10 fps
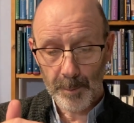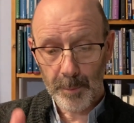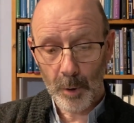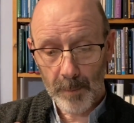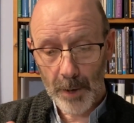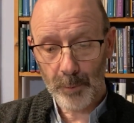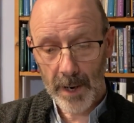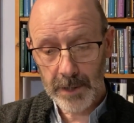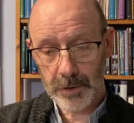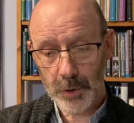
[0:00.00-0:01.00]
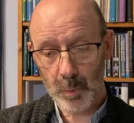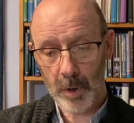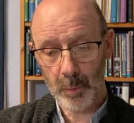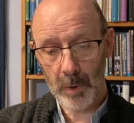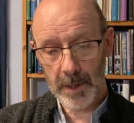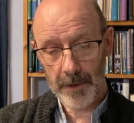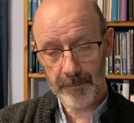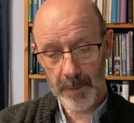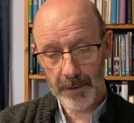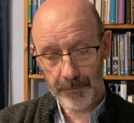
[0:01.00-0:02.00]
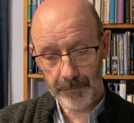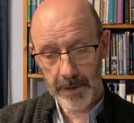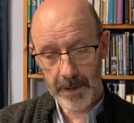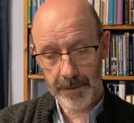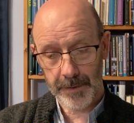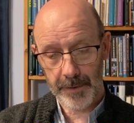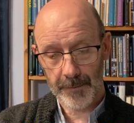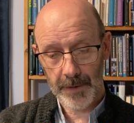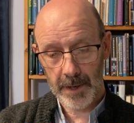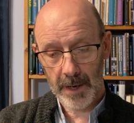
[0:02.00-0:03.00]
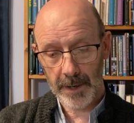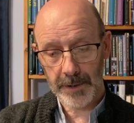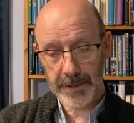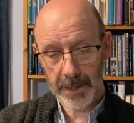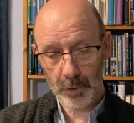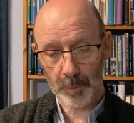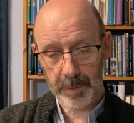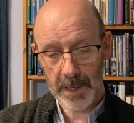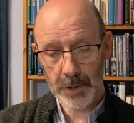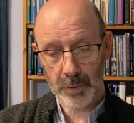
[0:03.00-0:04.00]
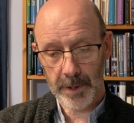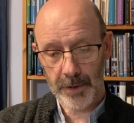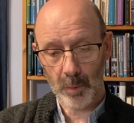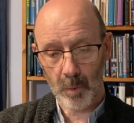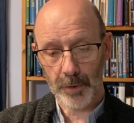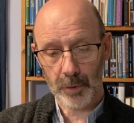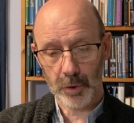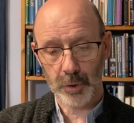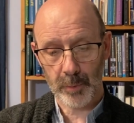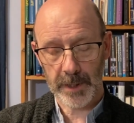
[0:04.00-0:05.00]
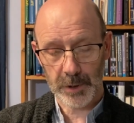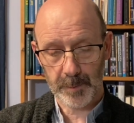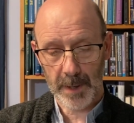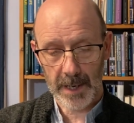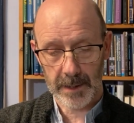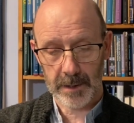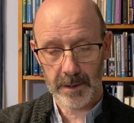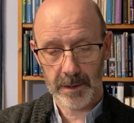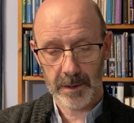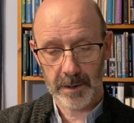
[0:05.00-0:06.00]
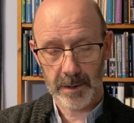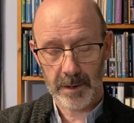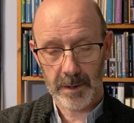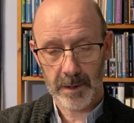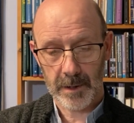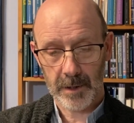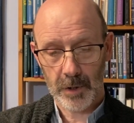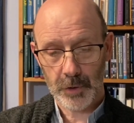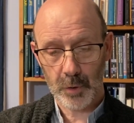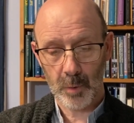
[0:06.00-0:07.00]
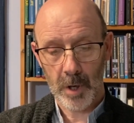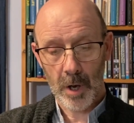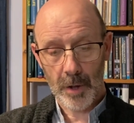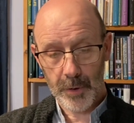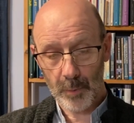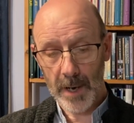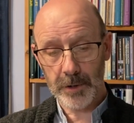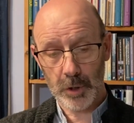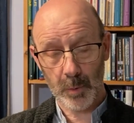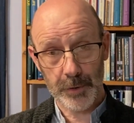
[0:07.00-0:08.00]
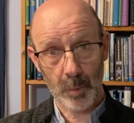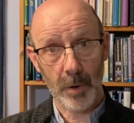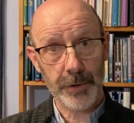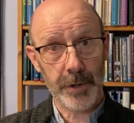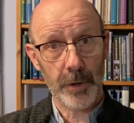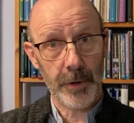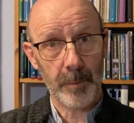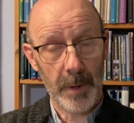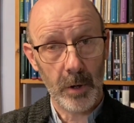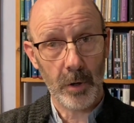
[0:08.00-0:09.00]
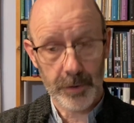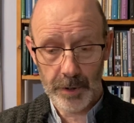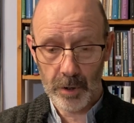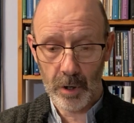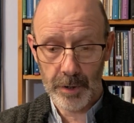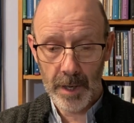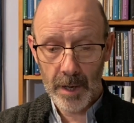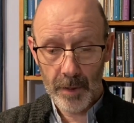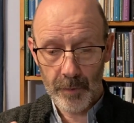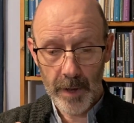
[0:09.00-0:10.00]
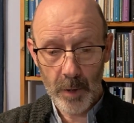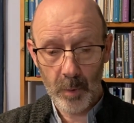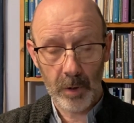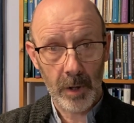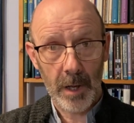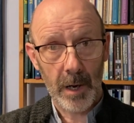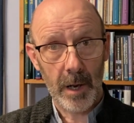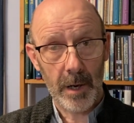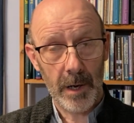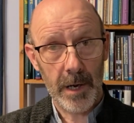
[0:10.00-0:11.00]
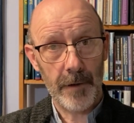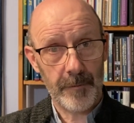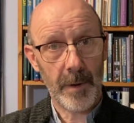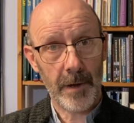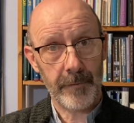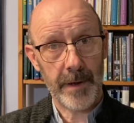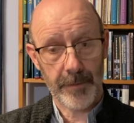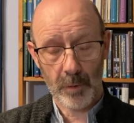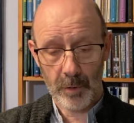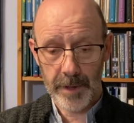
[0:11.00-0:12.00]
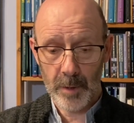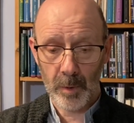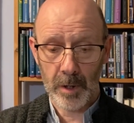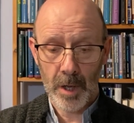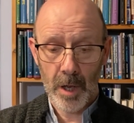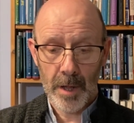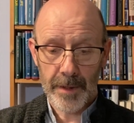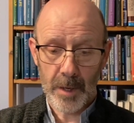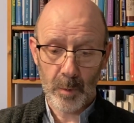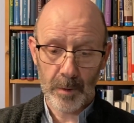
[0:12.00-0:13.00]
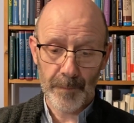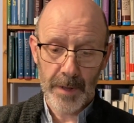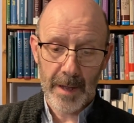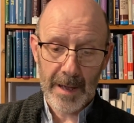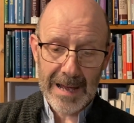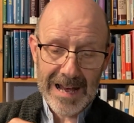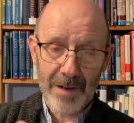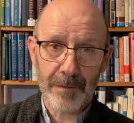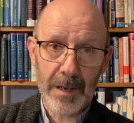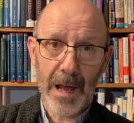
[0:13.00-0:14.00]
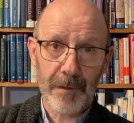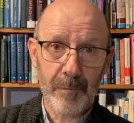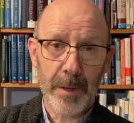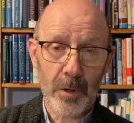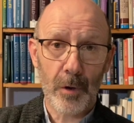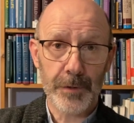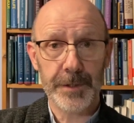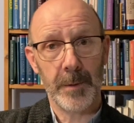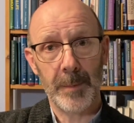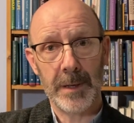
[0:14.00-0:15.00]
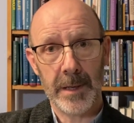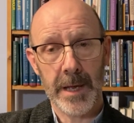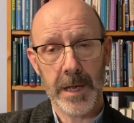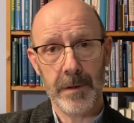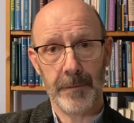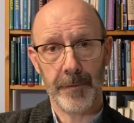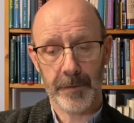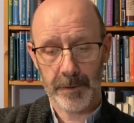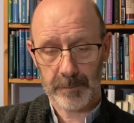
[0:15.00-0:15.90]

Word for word: But my righteous one will live by faith, and I take no pleasure in the one who shrinks back. So the righteous ones, the ones that, that belong to God, they will live by faith or they will they will have life because they believe